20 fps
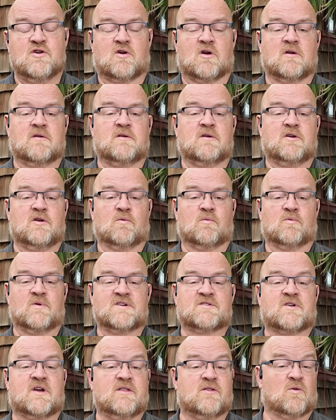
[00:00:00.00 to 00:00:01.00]
you
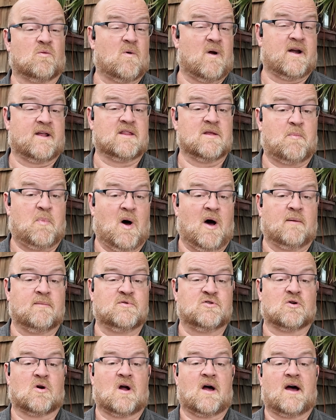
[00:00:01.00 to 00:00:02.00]
risk either running the
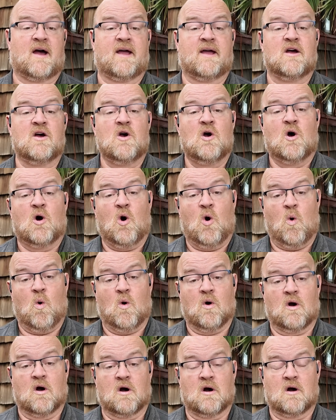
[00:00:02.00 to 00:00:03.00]
pump dry
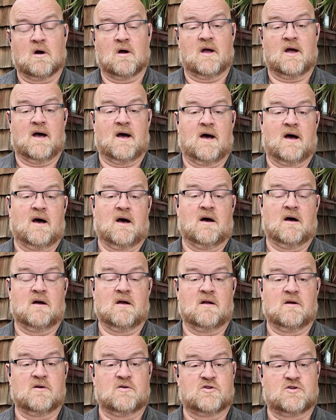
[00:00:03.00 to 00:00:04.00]
or
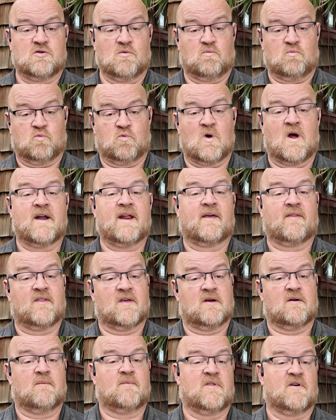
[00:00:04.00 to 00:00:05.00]
running
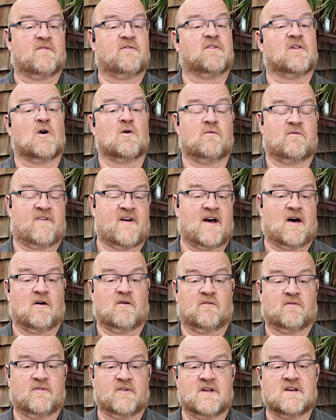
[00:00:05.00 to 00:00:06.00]
the float
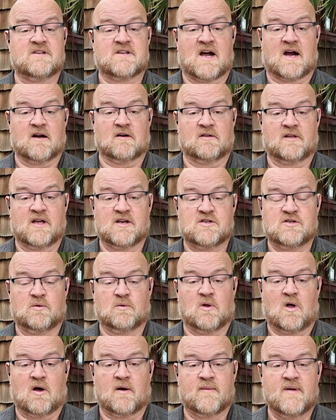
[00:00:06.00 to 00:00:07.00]
valve entirely
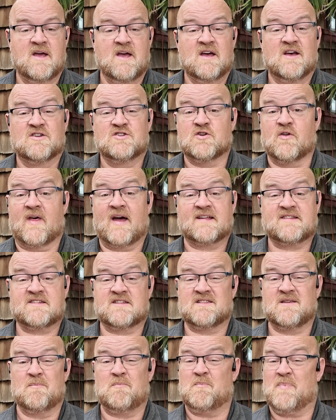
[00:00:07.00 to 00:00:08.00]
too long. So
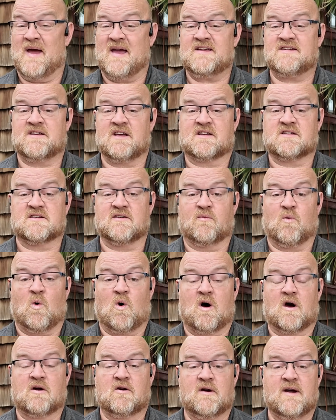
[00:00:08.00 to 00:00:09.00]
that's the basics of
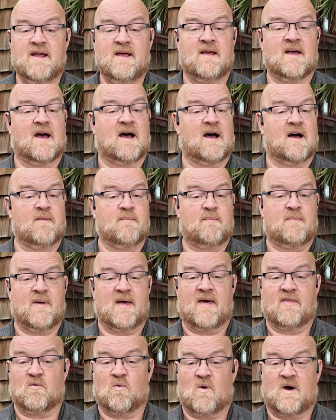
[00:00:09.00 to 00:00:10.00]
watering.
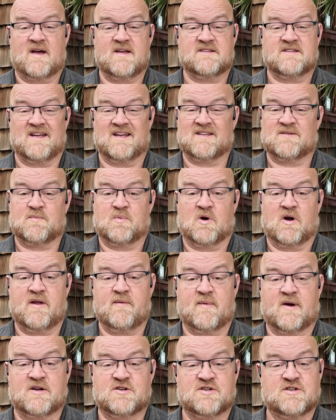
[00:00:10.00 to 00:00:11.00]
Otherwise, it's
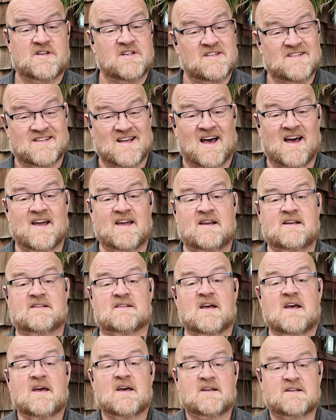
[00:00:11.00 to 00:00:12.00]
pretty much
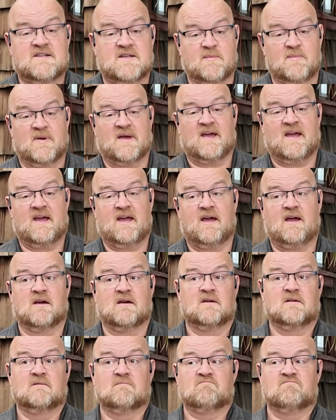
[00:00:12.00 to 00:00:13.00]
designed to be
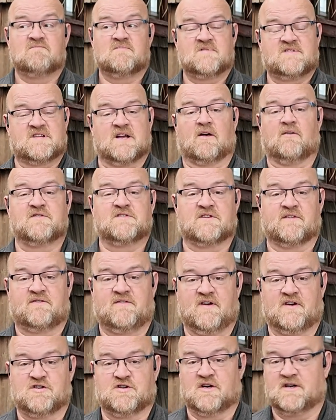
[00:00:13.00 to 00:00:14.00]

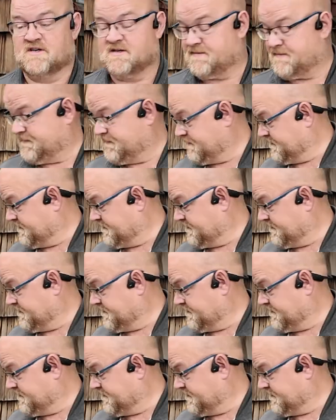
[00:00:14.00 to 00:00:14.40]
self-sufficient.